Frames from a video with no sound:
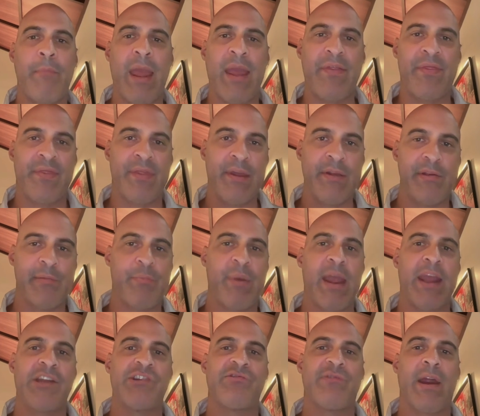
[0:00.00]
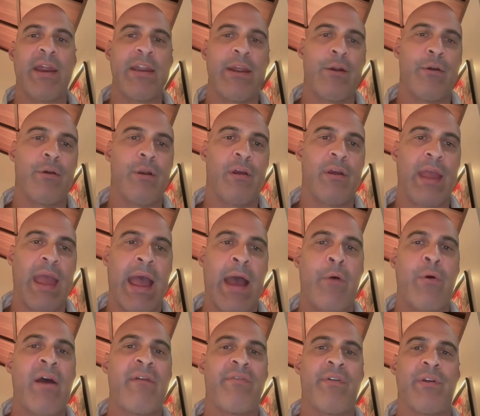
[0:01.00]
Make this page right here look
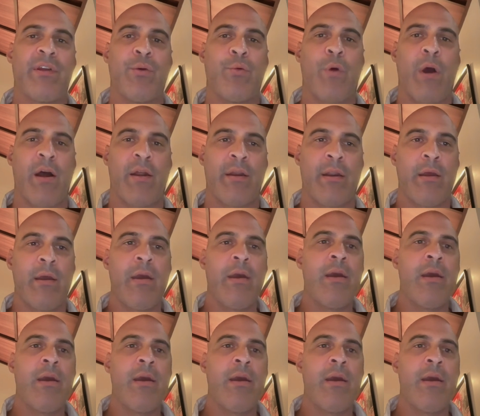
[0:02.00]
however you want.